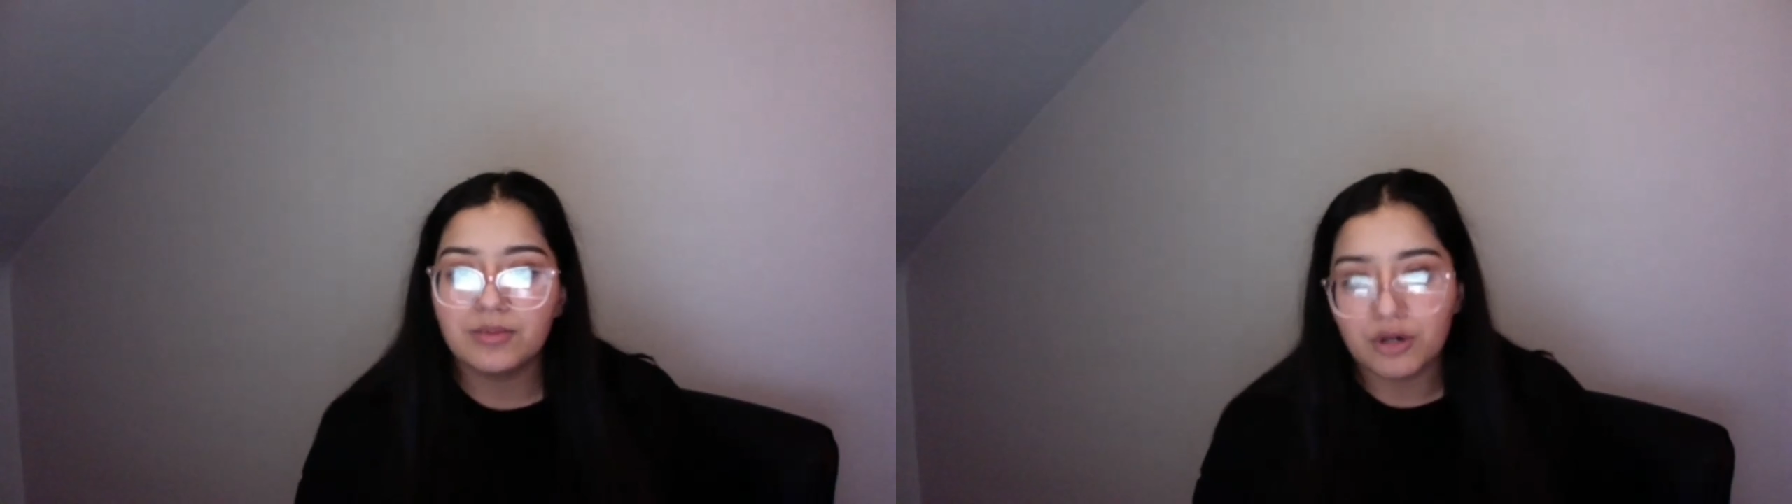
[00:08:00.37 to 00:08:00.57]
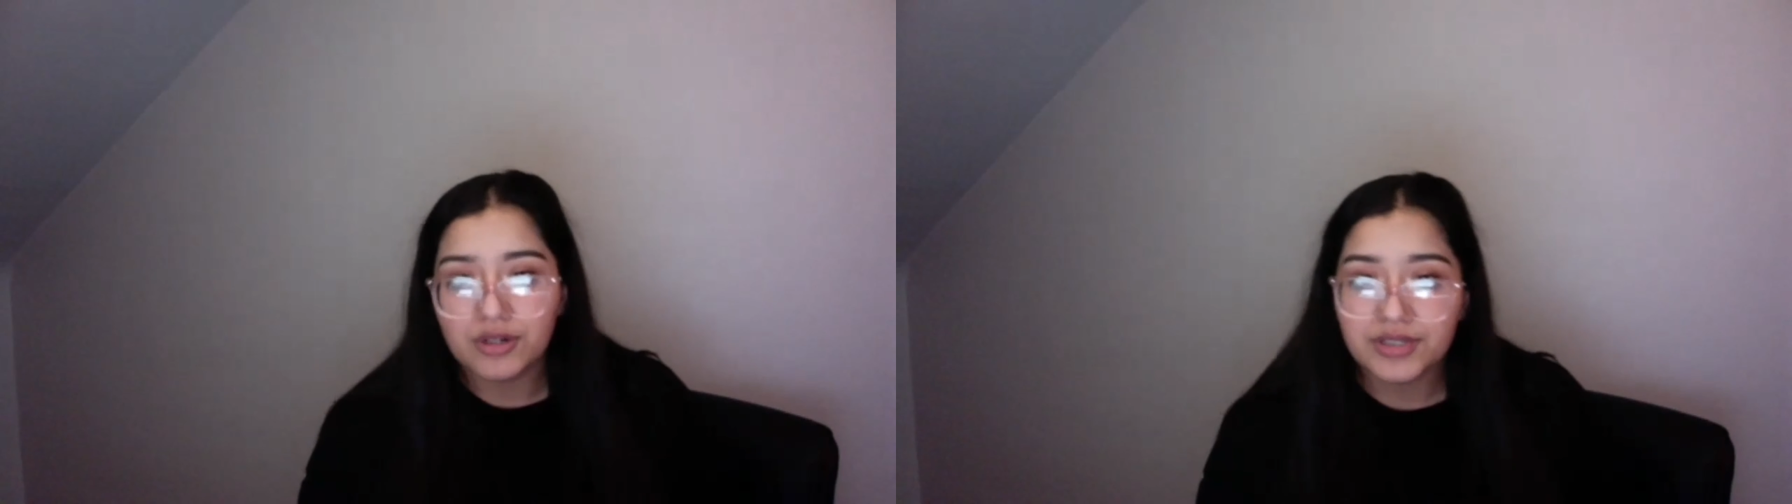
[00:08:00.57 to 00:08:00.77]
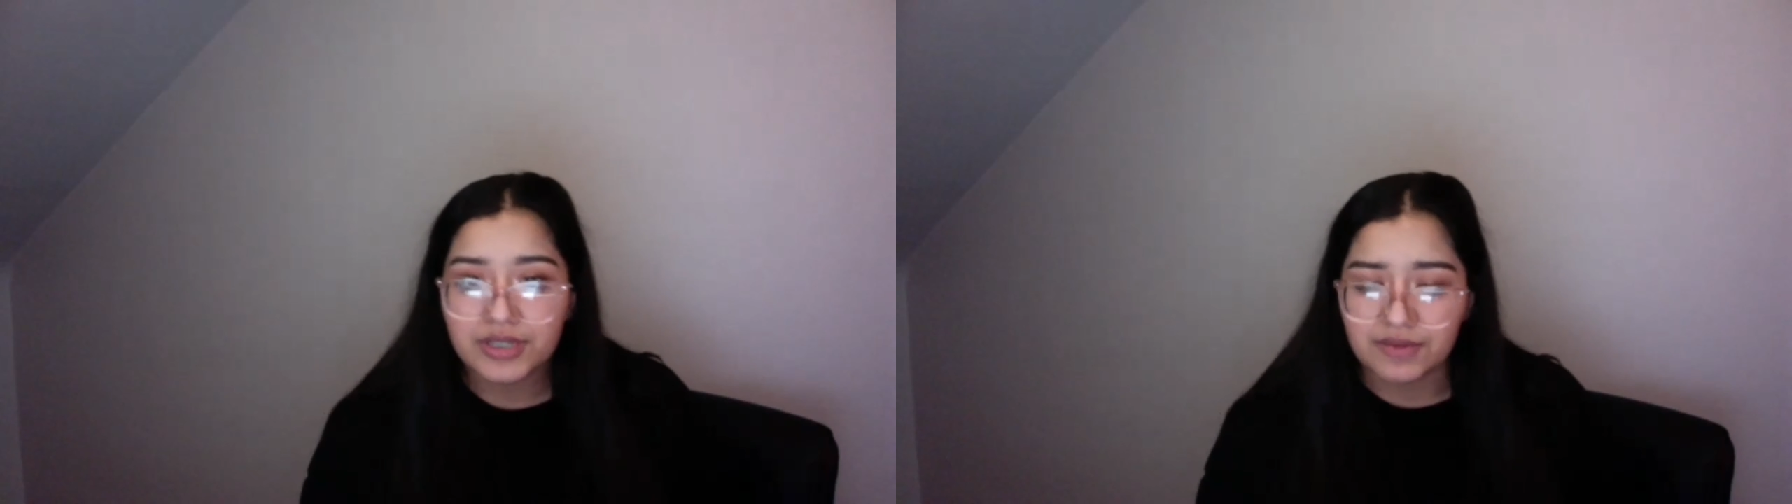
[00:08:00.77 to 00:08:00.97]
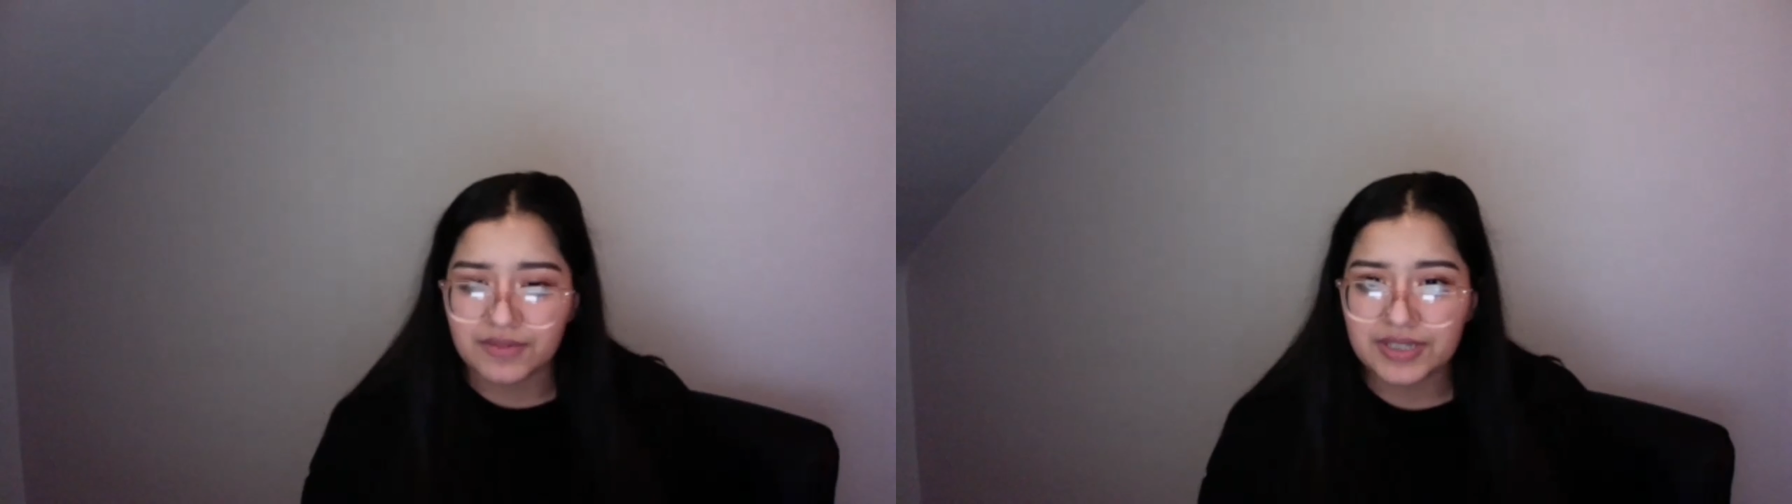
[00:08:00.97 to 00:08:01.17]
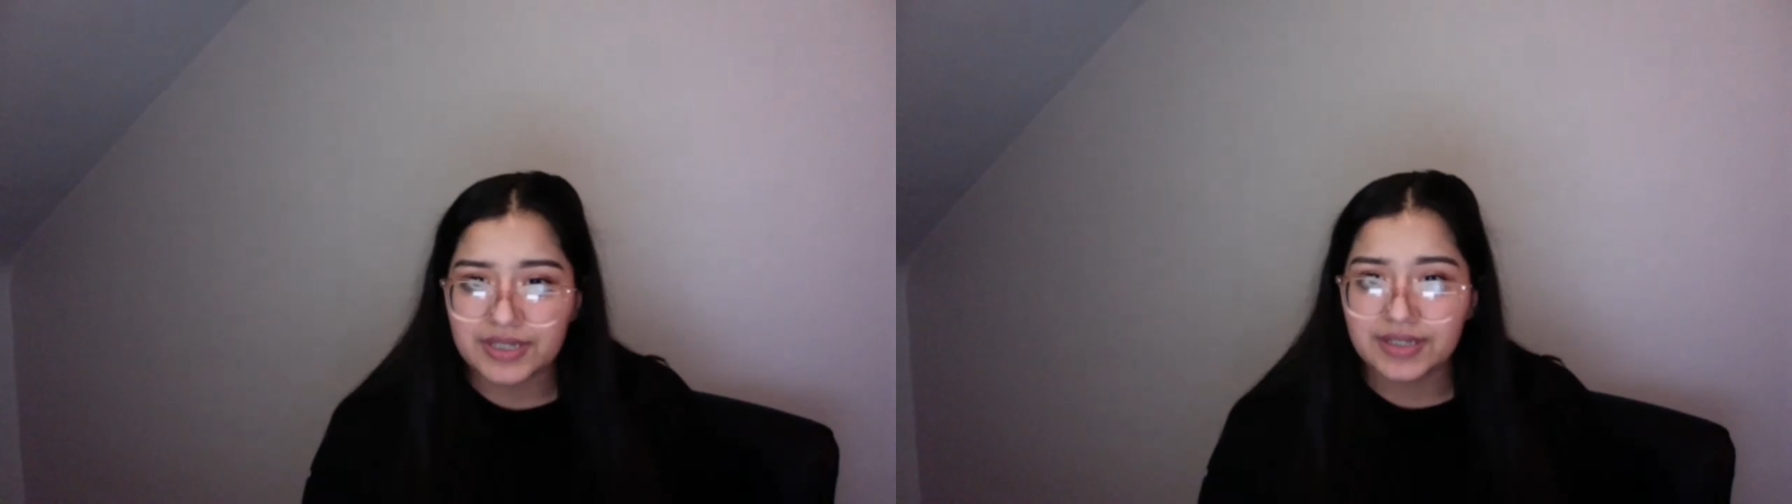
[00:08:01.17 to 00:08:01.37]

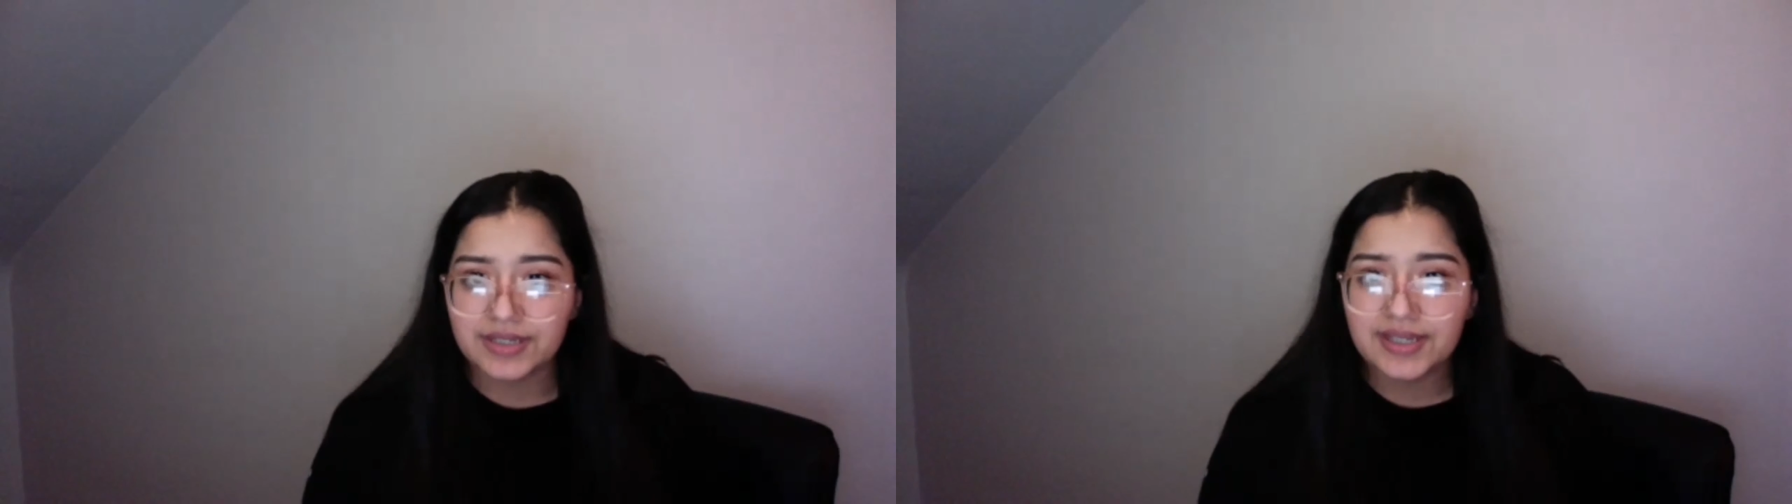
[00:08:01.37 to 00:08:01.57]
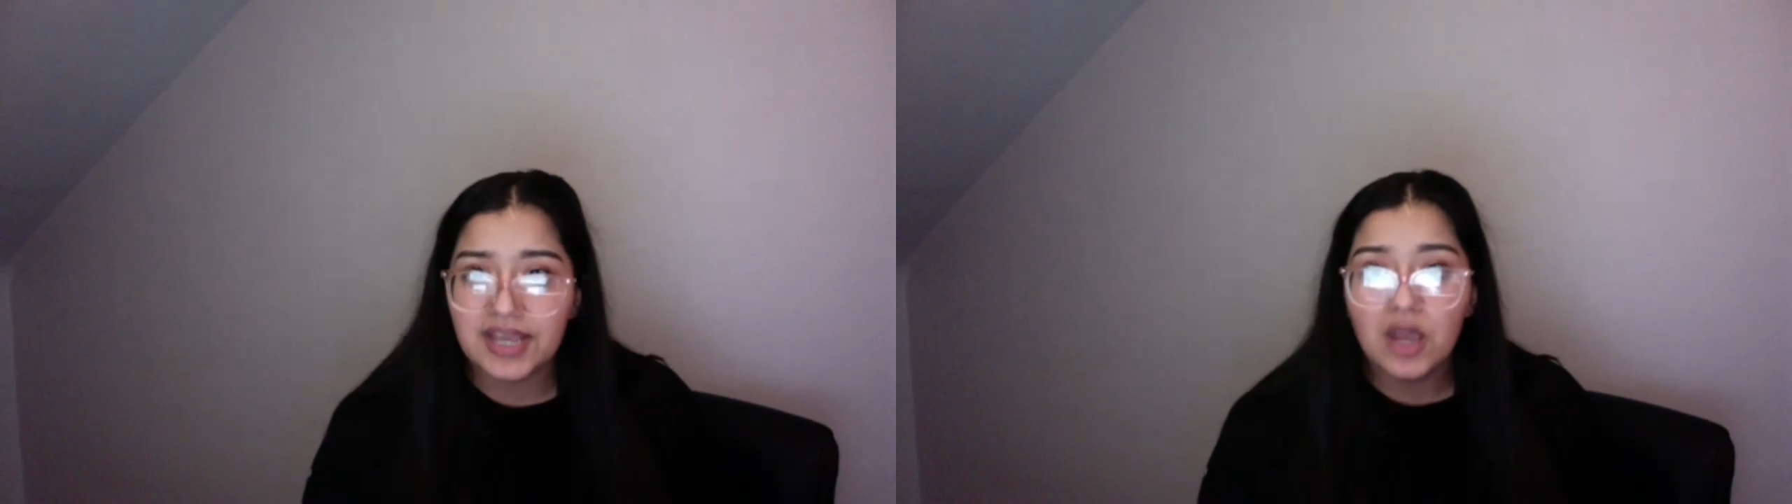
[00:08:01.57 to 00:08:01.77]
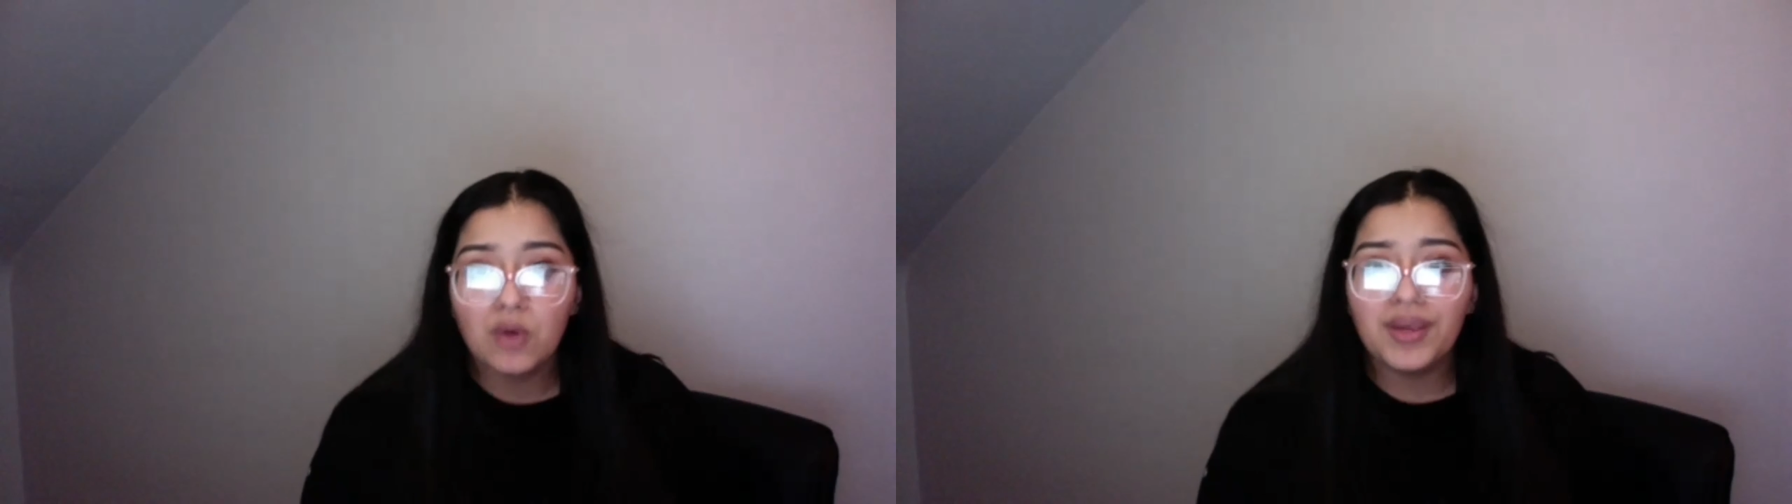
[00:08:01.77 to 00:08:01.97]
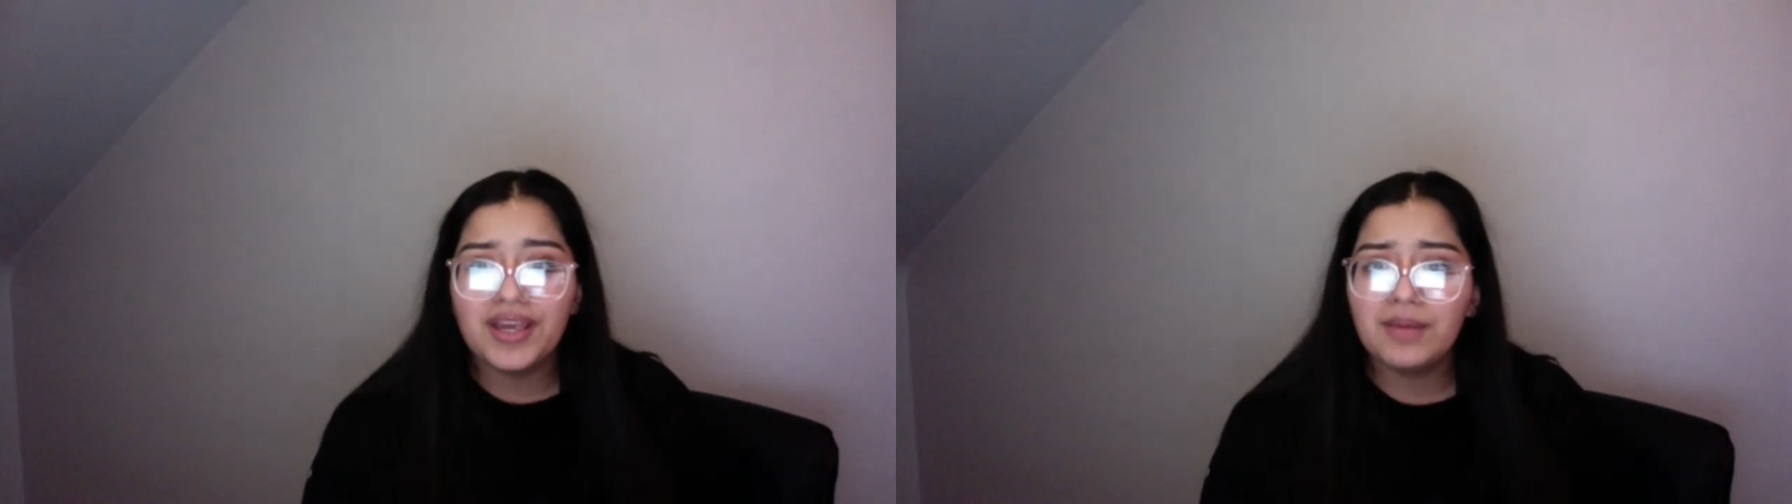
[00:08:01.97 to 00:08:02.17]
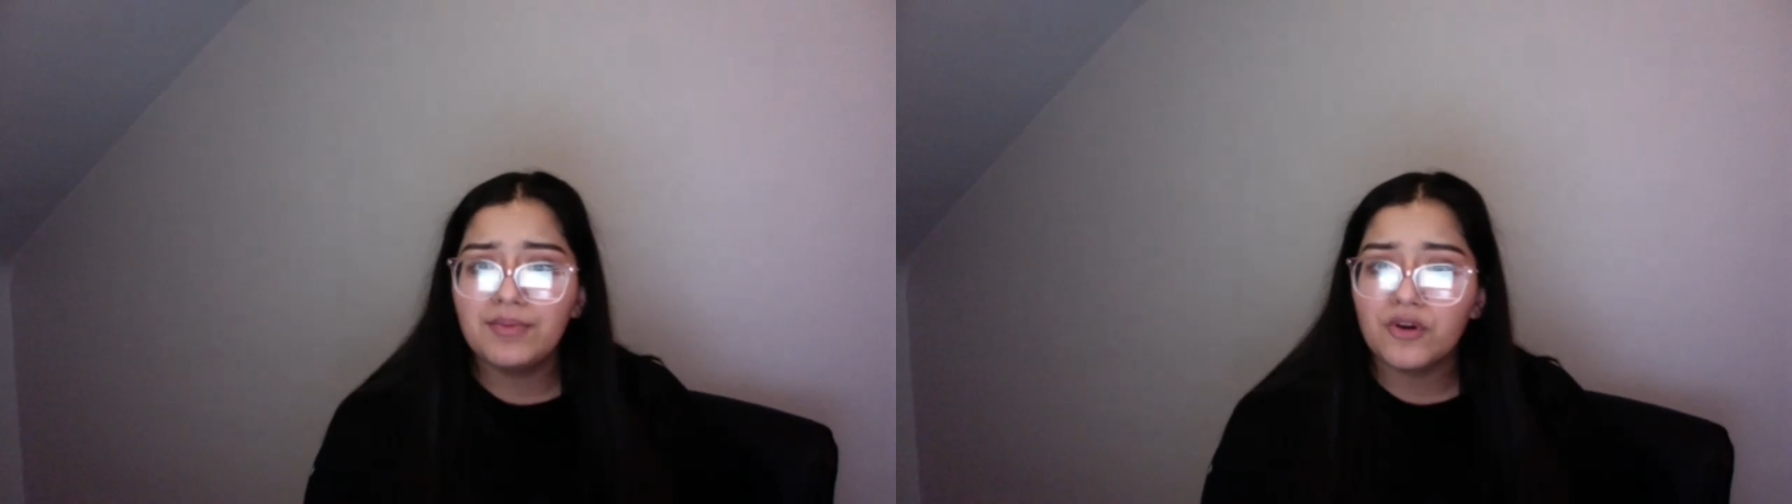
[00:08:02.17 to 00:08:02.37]
services, we can
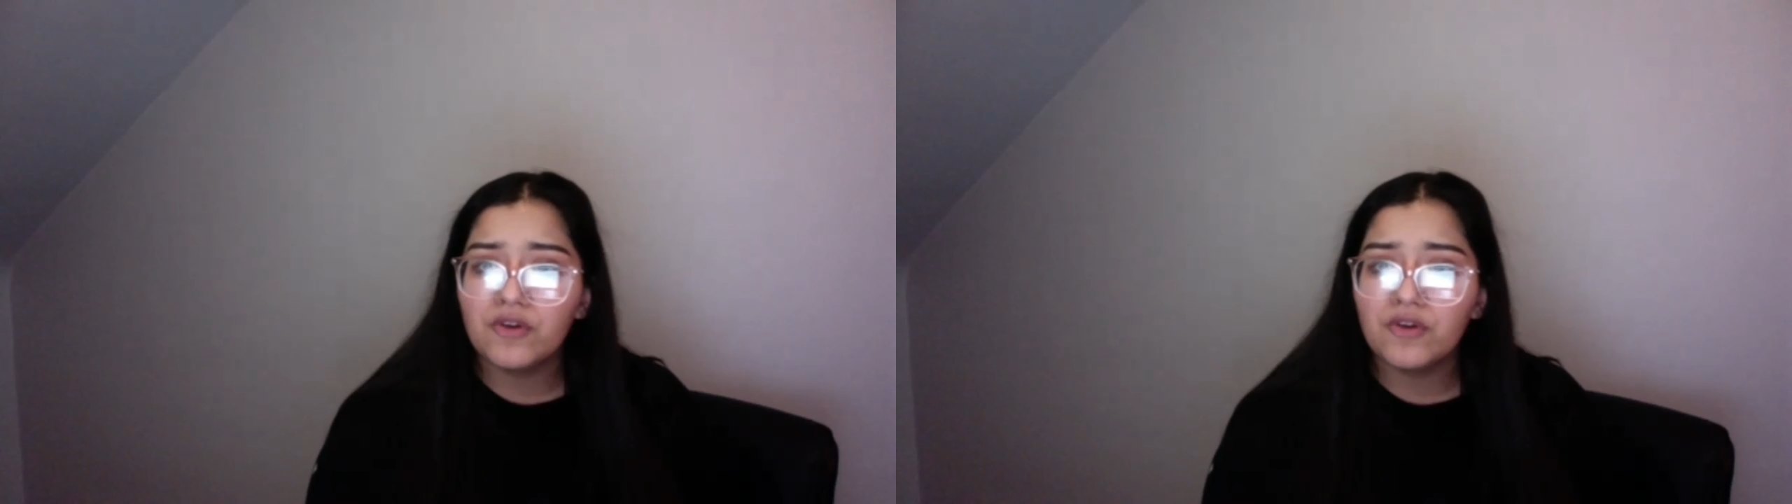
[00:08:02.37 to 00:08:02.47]
improve